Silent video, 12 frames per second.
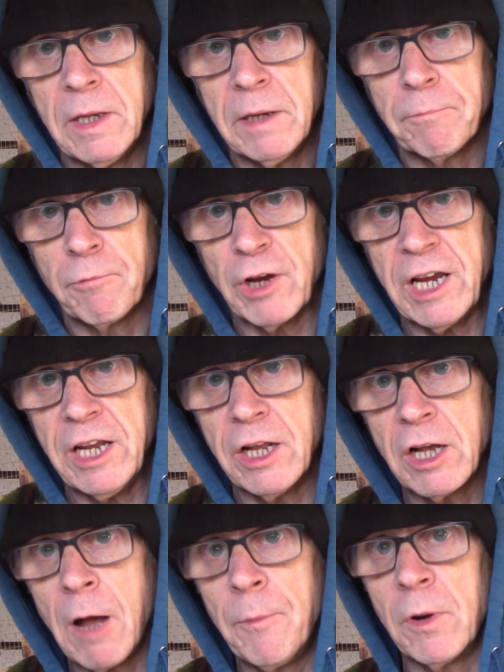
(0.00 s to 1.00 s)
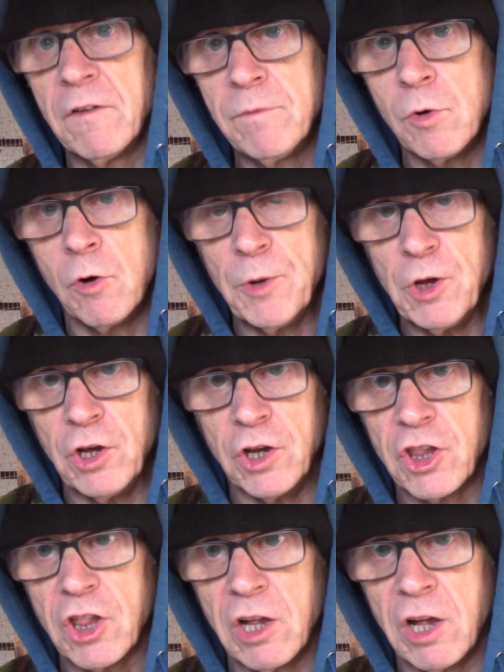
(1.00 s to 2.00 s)
bring in a couple of more
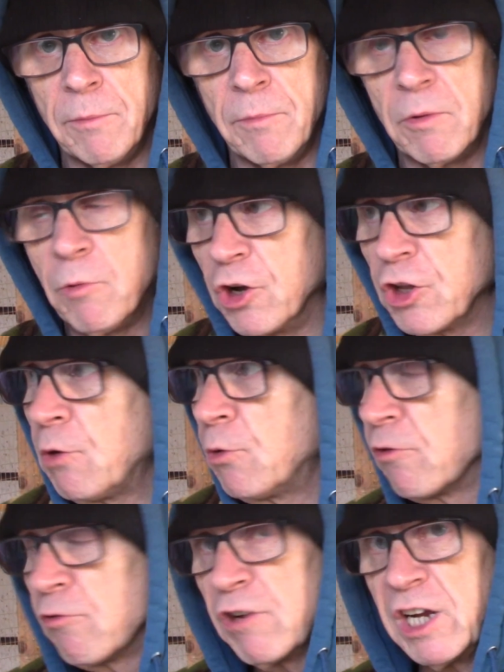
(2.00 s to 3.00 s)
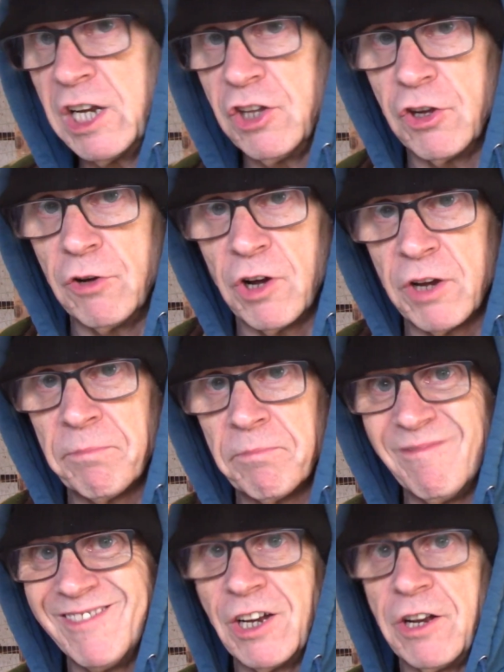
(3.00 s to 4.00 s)
birds. What I don't want to really do,
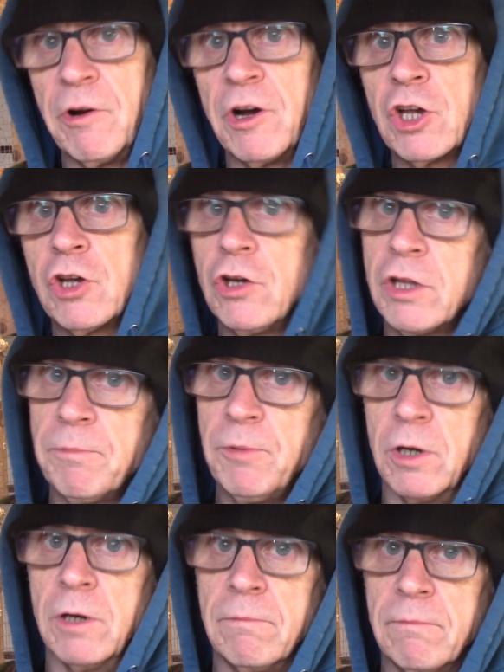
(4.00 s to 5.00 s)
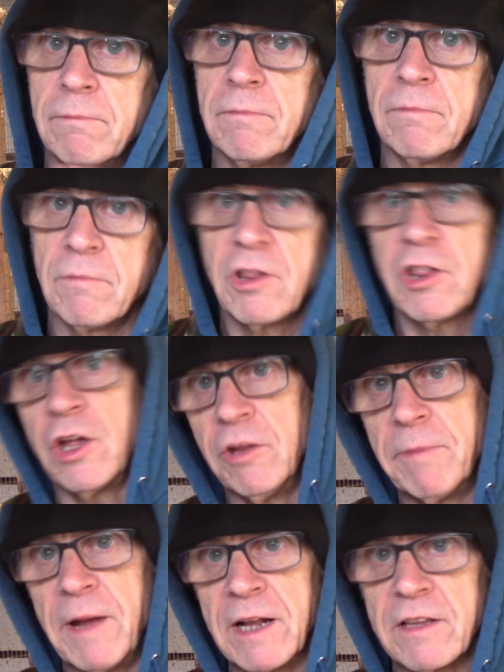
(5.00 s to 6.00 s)
I could put son
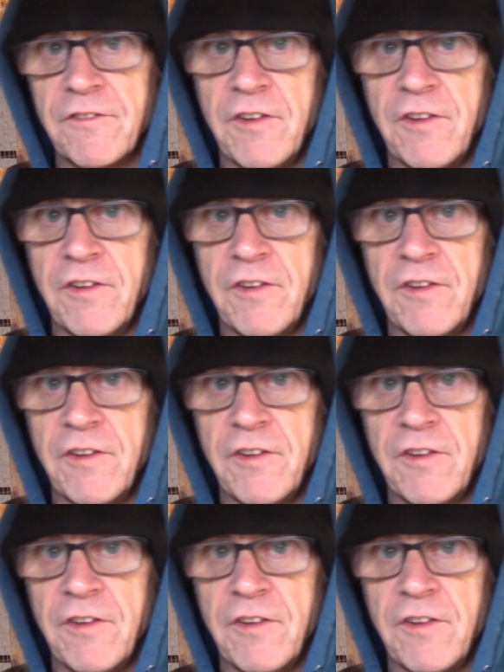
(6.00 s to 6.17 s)
back to